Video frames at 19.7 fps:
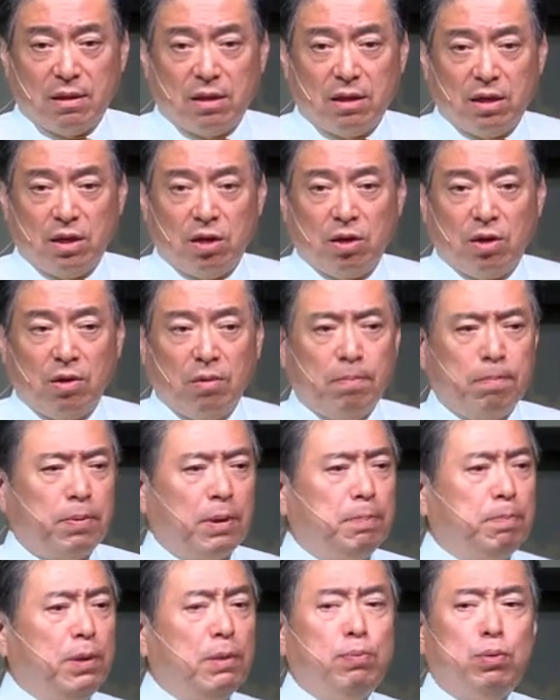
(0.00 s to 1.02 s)
You know,
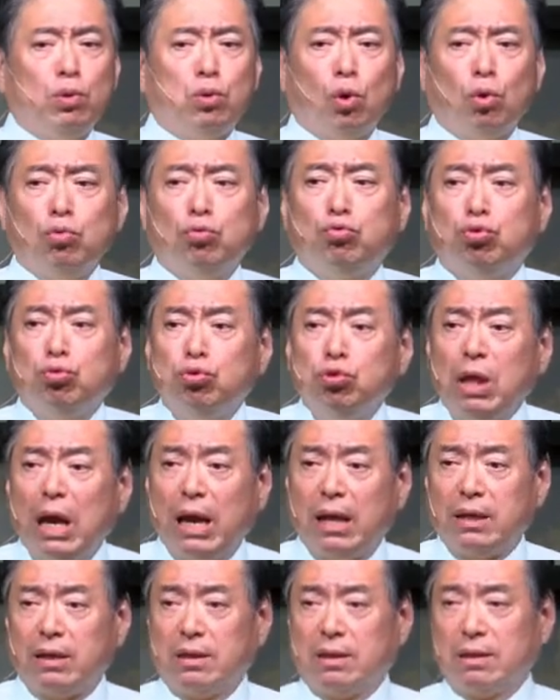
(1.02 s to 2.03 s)
but people don't do
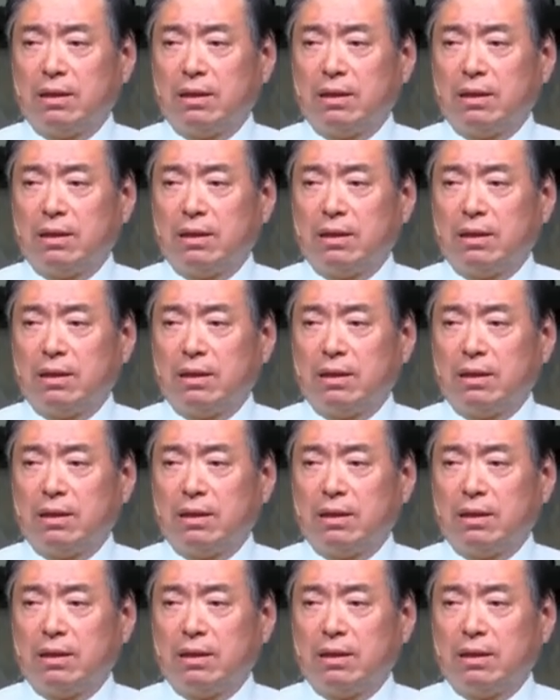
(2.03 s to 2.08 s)
that.